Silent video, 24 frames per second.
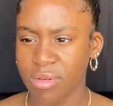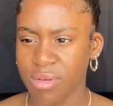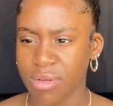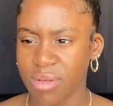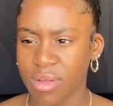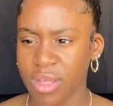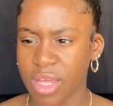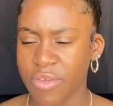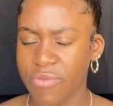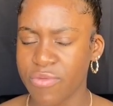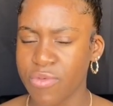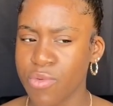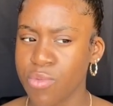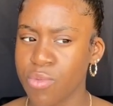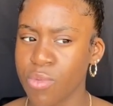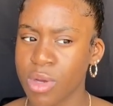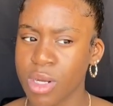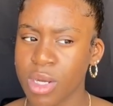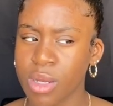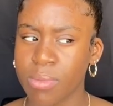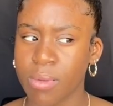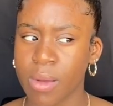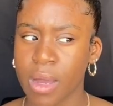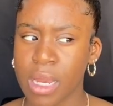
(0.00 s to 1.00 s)
If you want
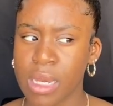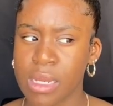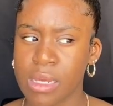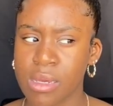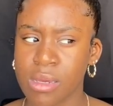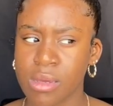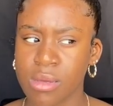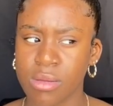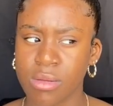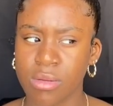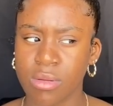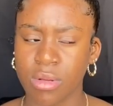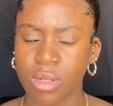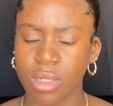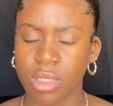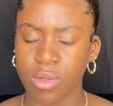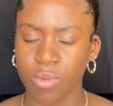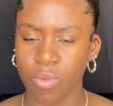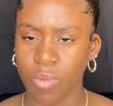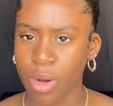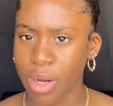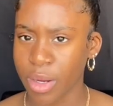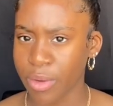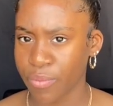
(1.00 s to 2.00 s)
a body, you need to
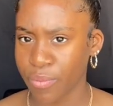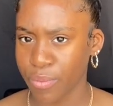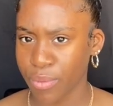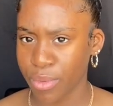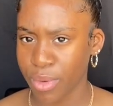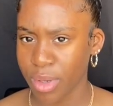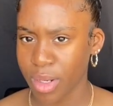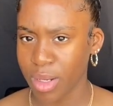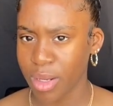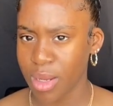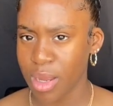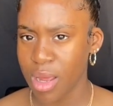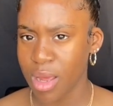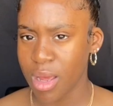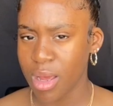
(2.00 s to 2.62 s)
work for it.